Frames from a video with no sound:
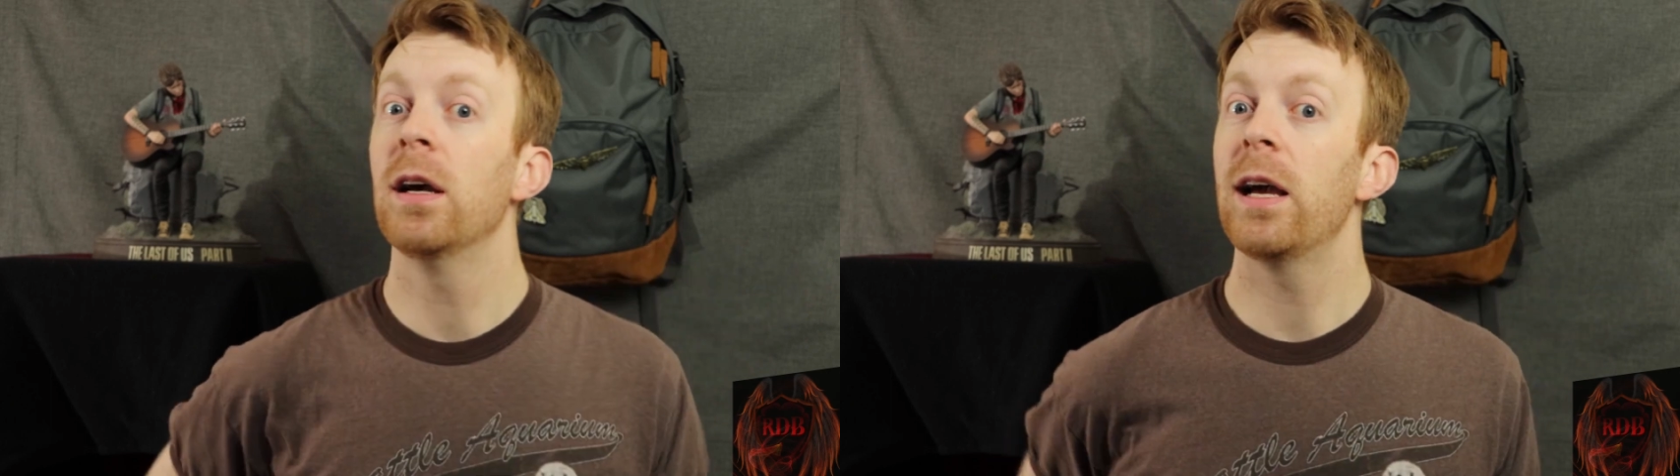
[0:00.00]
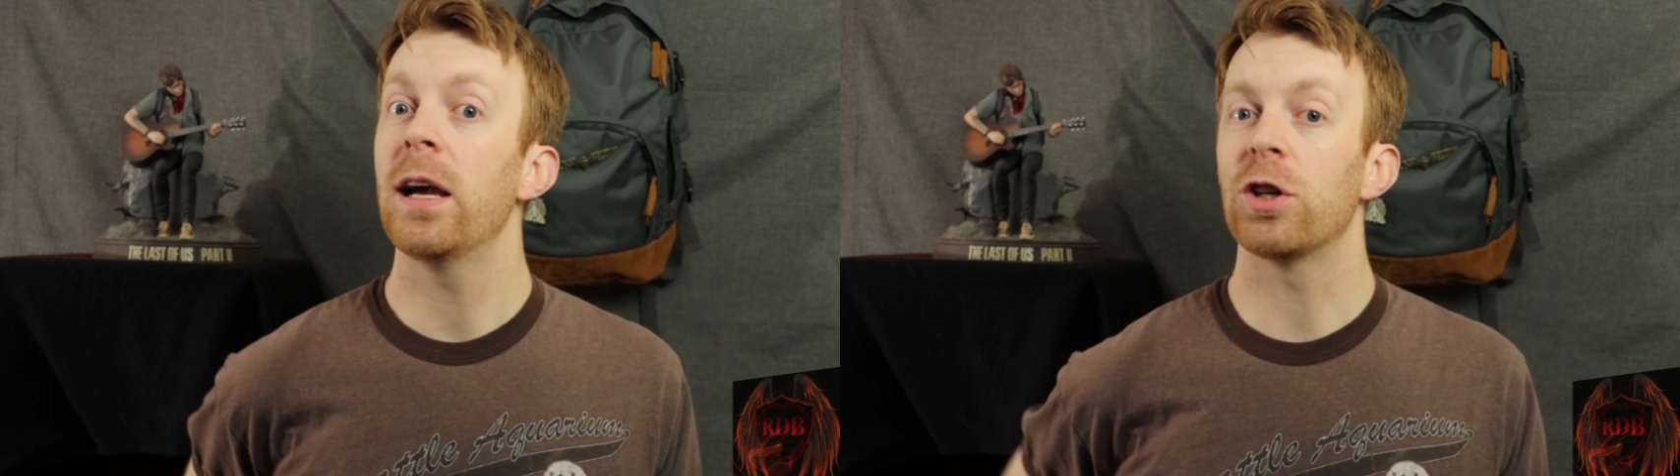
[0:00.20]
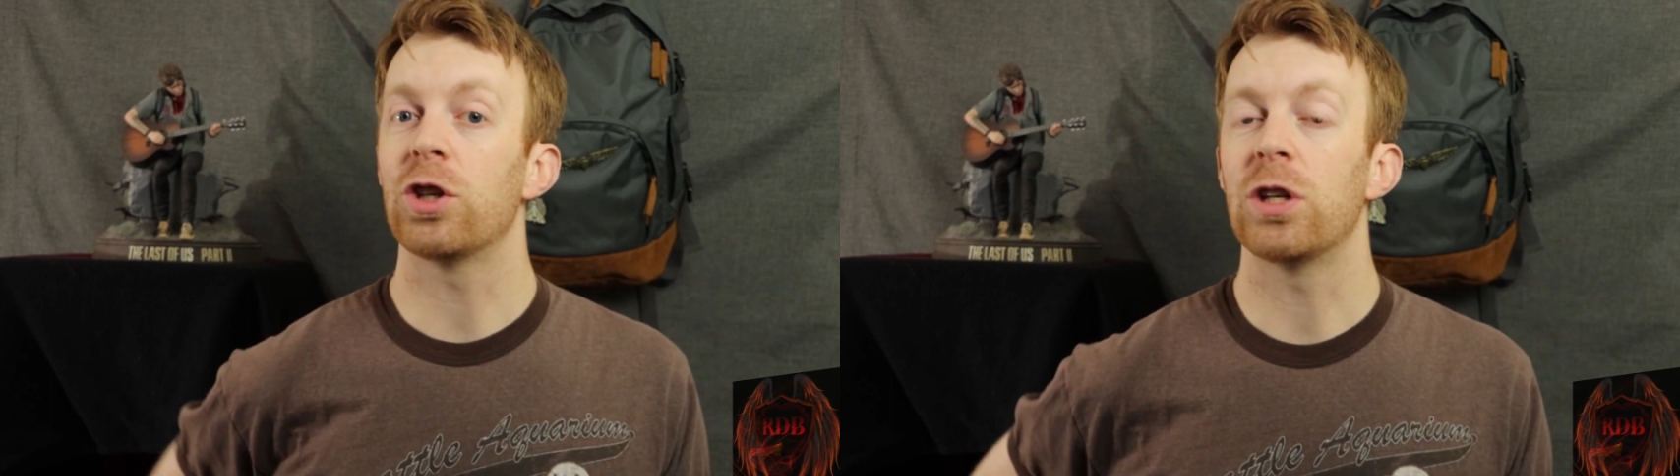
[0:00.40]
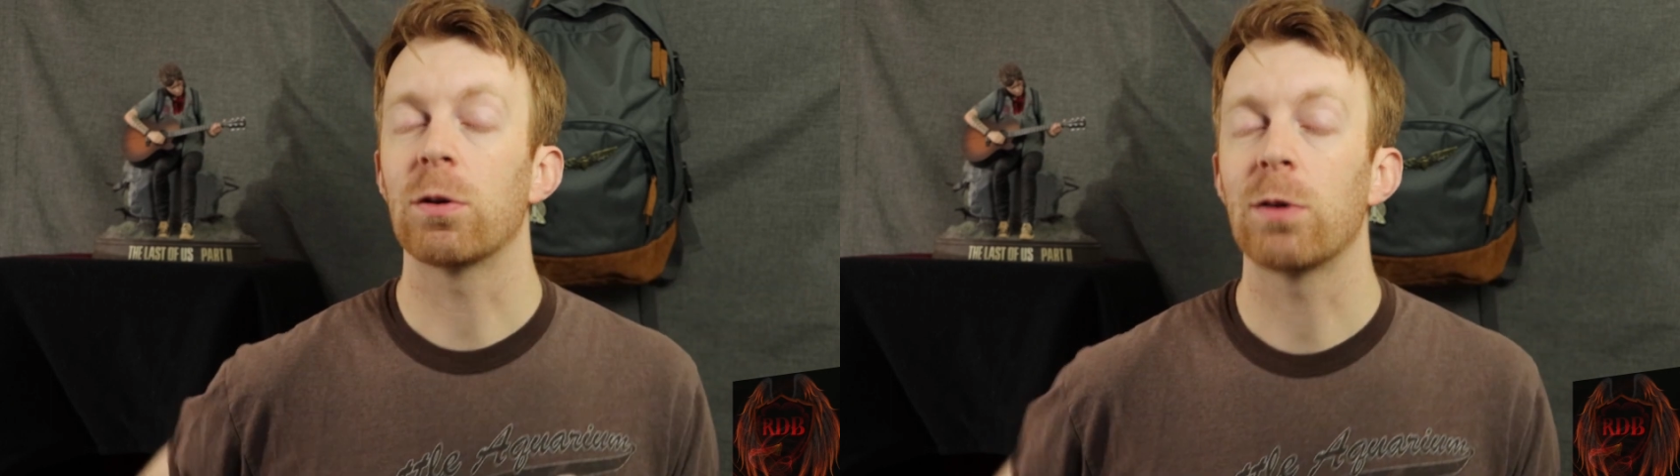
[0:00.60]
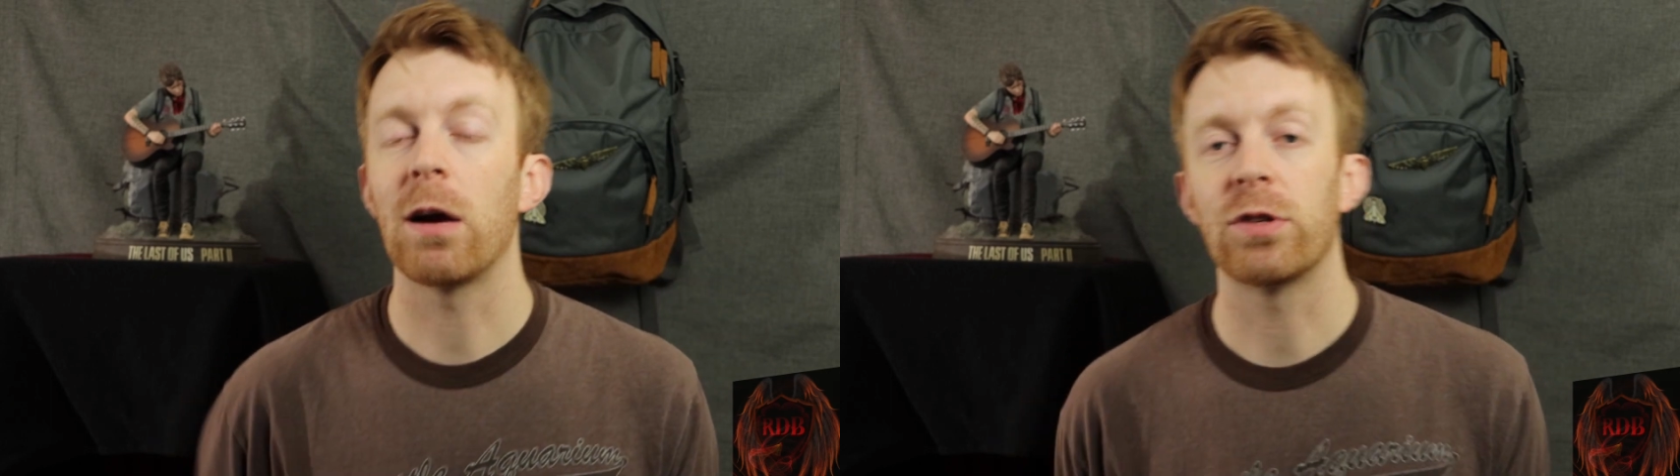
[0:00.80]
And she
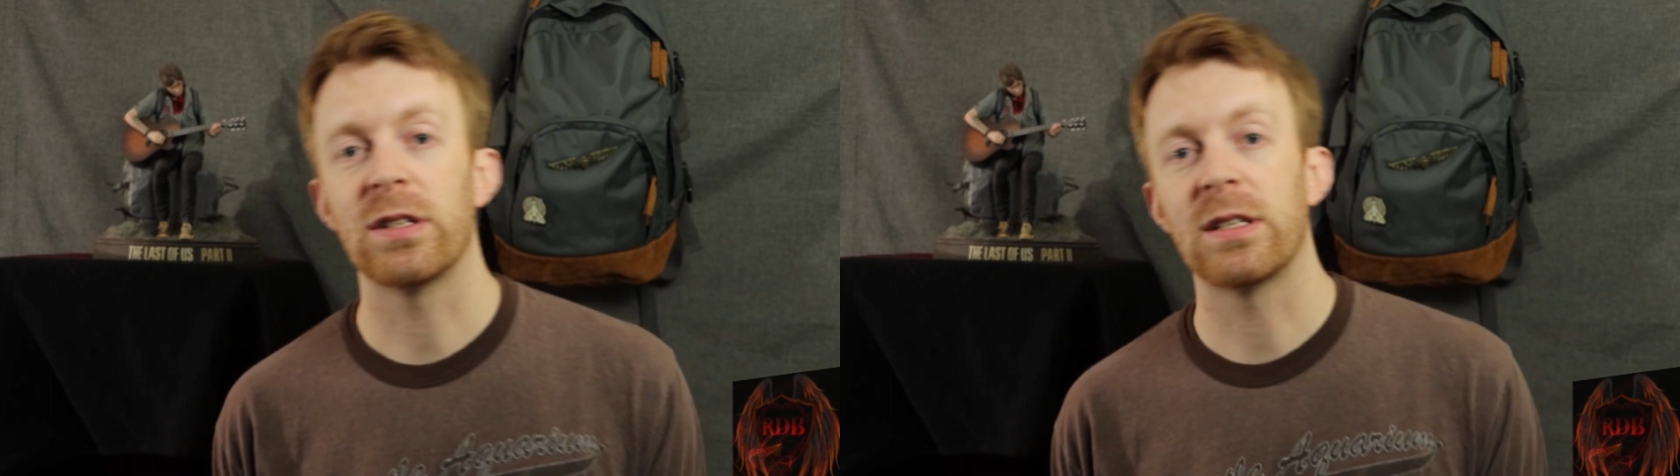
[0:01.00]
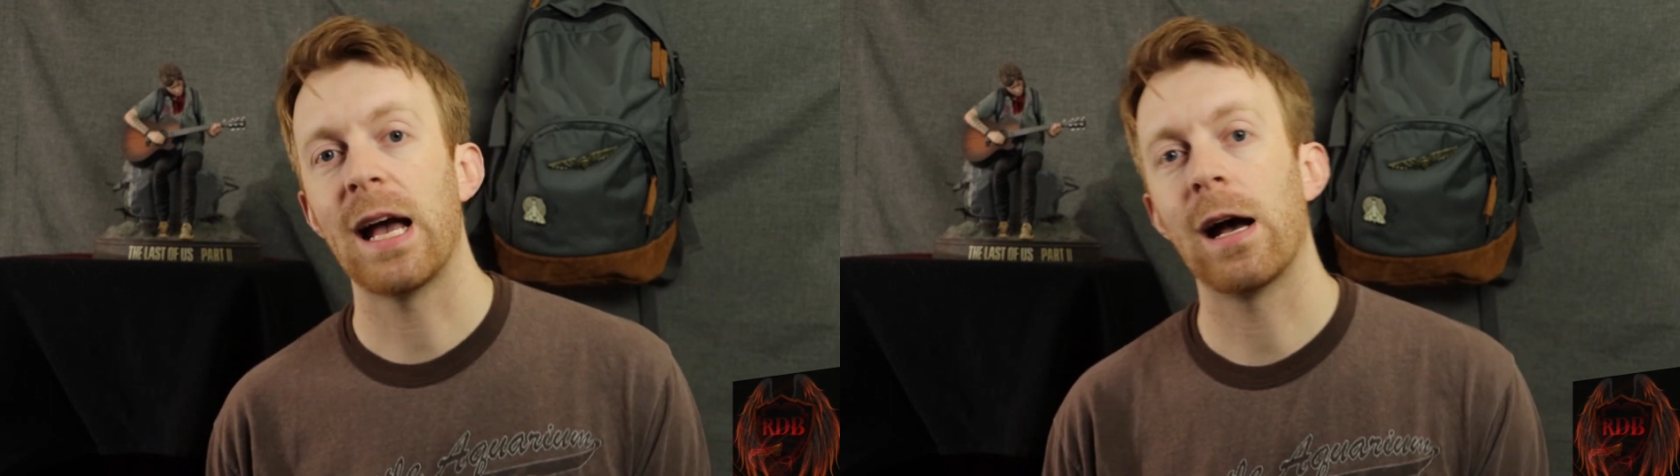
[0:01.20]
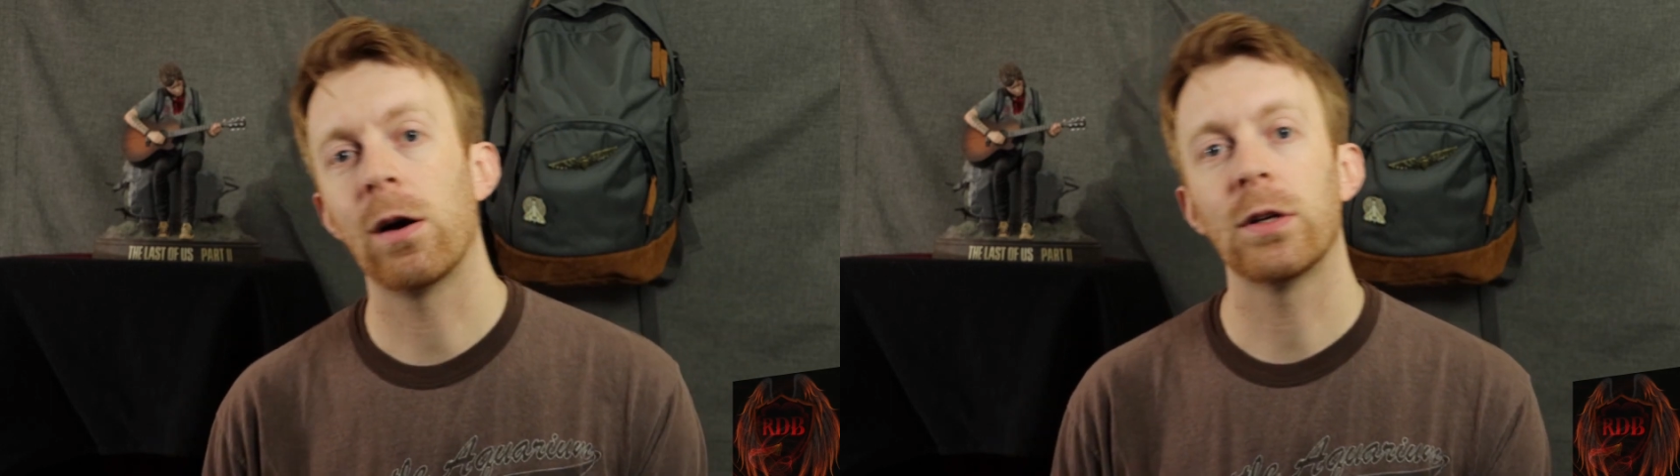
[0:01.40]
crouches down,